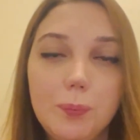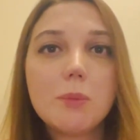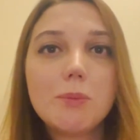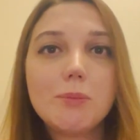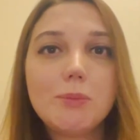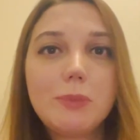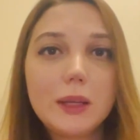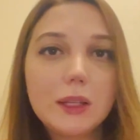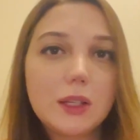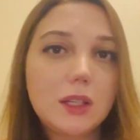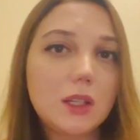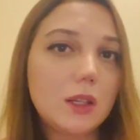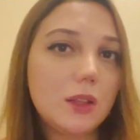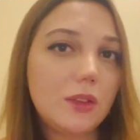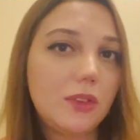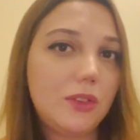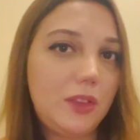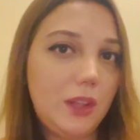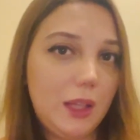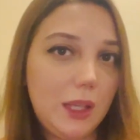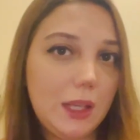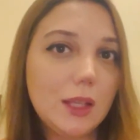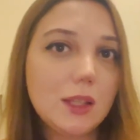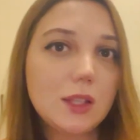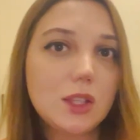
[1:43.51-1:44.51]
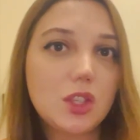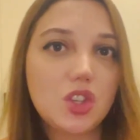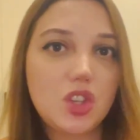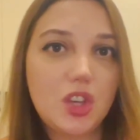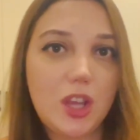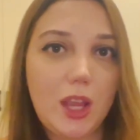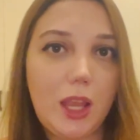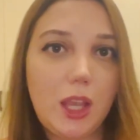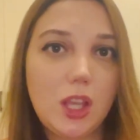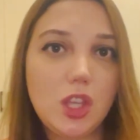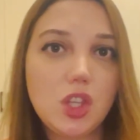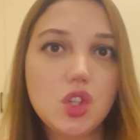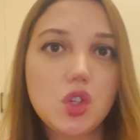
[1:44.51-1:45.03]
But things
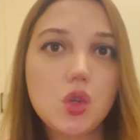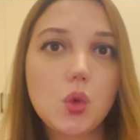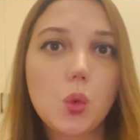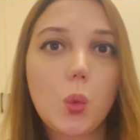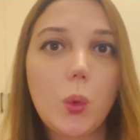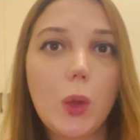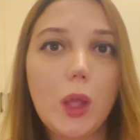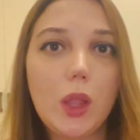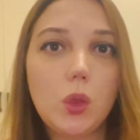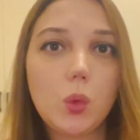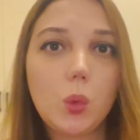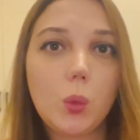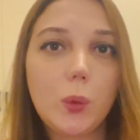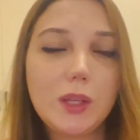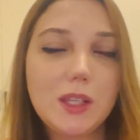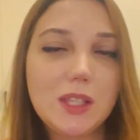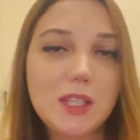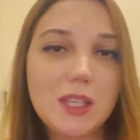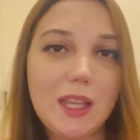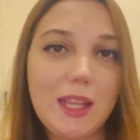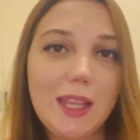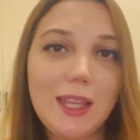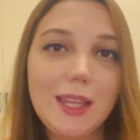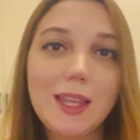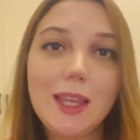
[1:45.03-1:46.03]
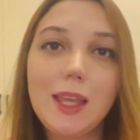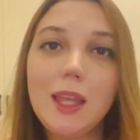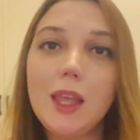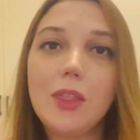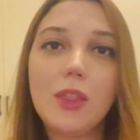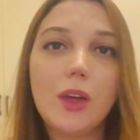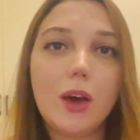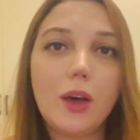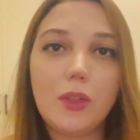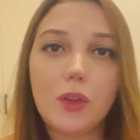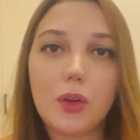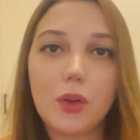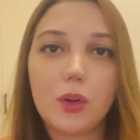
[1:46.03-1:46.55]
change when we take
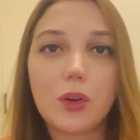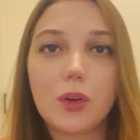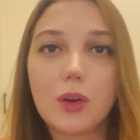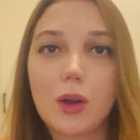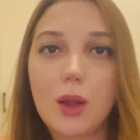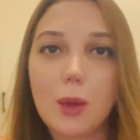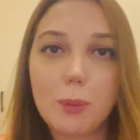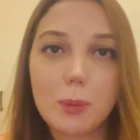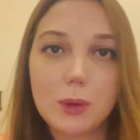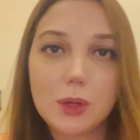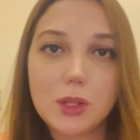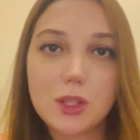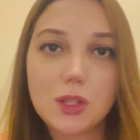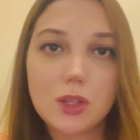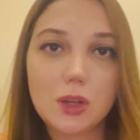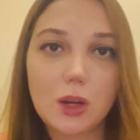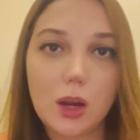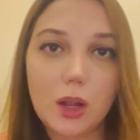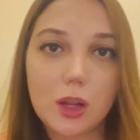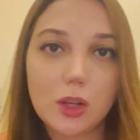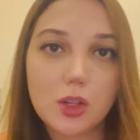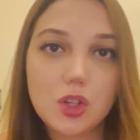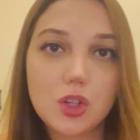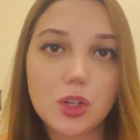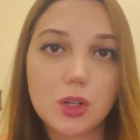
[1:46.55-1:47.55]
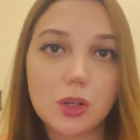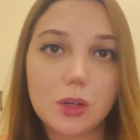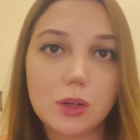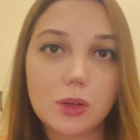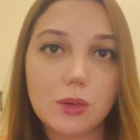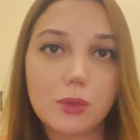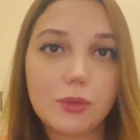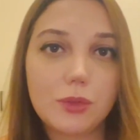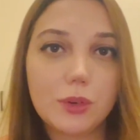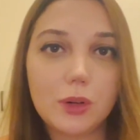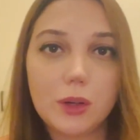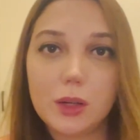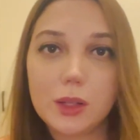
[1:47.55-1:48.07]
another grammar structure,
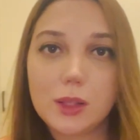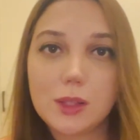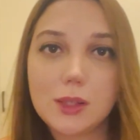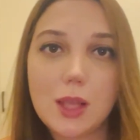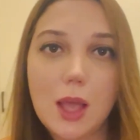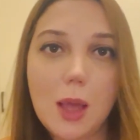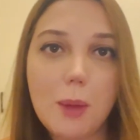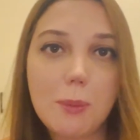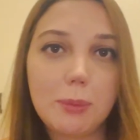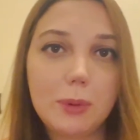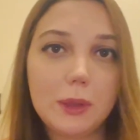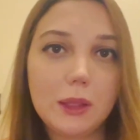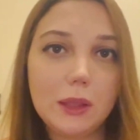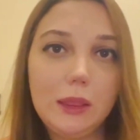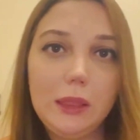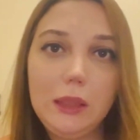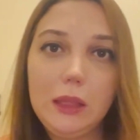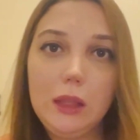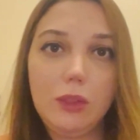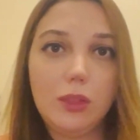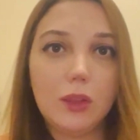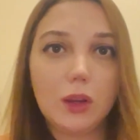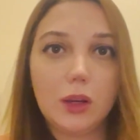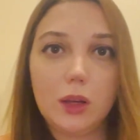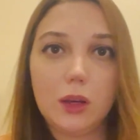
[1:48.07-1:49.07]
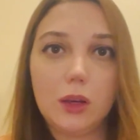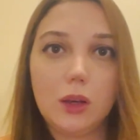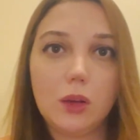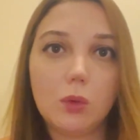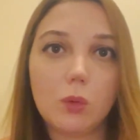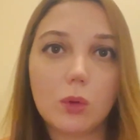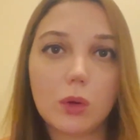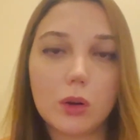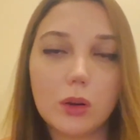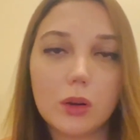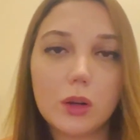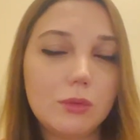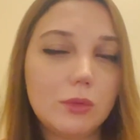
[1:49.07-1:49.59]
for example, neither and
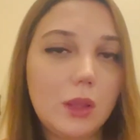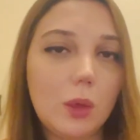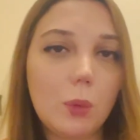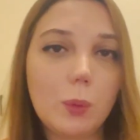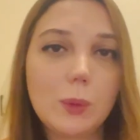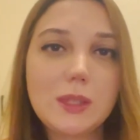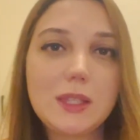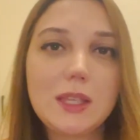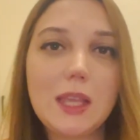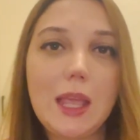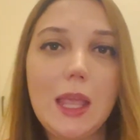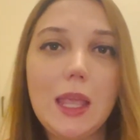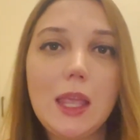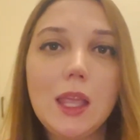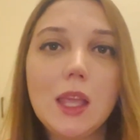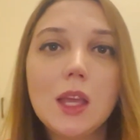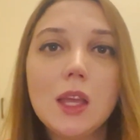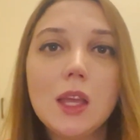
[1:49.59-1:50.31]
nor. It will say,